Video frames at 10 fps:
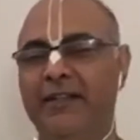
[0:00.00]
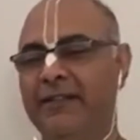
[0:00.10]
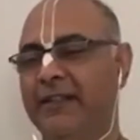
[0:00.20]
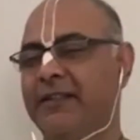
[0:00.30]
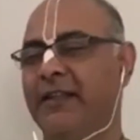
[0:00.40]

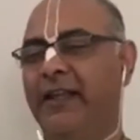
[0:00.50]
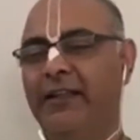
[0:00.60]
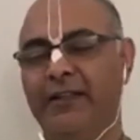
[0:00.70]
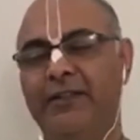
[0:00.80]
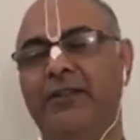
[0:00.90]
Just
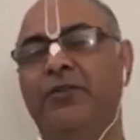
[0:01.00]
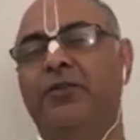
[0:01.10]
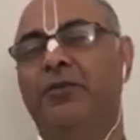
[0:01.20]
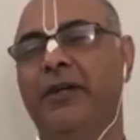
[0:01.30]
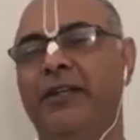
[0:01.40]
like the
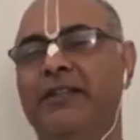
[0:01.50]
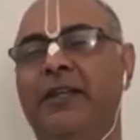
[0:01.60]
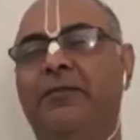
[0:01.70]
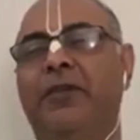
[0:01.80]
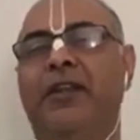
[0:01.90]
Chaturkumaras, they
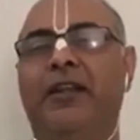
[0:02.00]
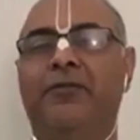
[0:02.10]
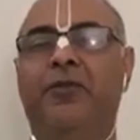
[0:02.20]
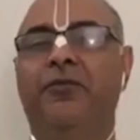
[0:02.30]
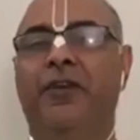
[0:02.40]
appear like
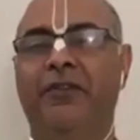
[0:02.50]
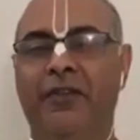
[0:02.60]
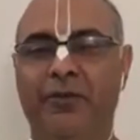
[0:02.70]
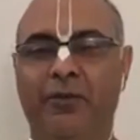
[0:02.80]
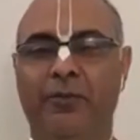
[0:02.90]
4 or
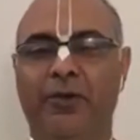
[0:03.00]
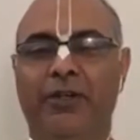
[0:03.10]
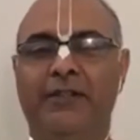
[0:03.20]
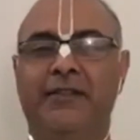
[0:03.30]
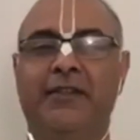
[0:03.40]
5-year-old
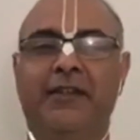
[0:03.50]
boys.